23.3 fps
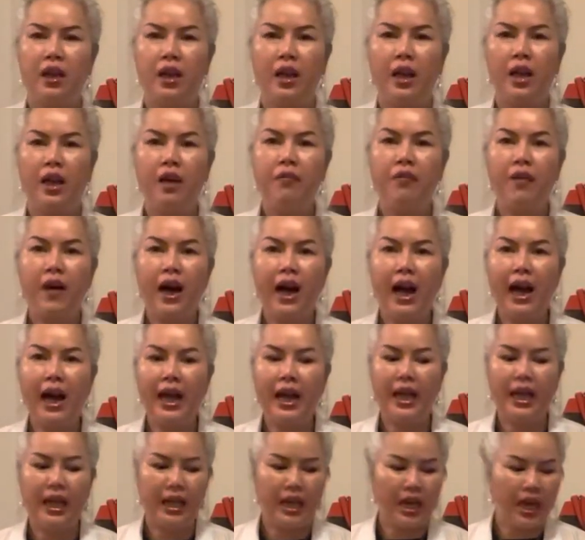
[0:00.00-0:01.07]
if
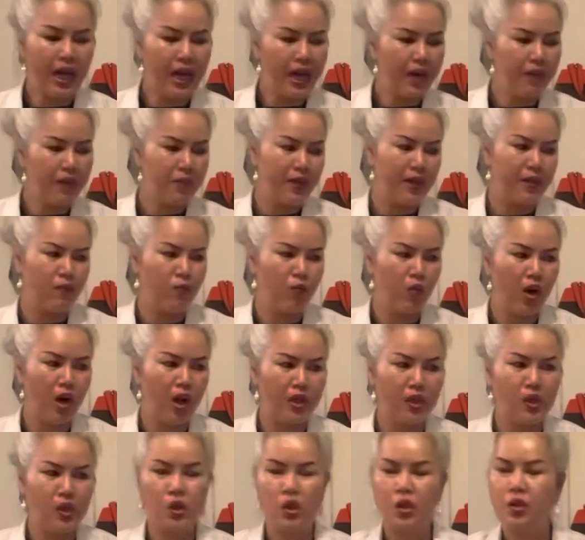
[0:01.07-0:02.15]
I help and
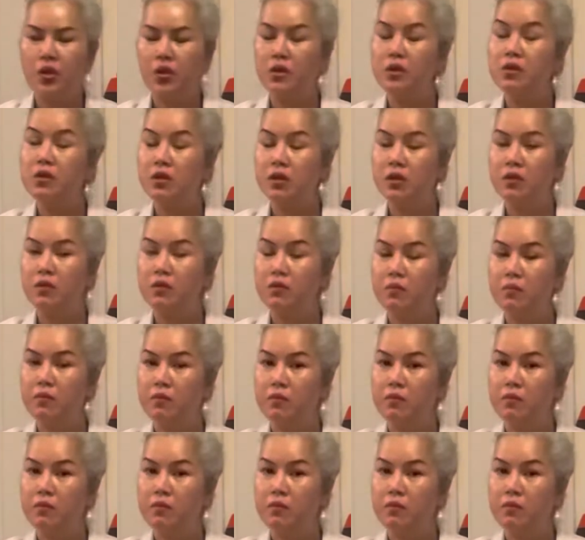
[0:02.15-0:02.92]
watch your YouTube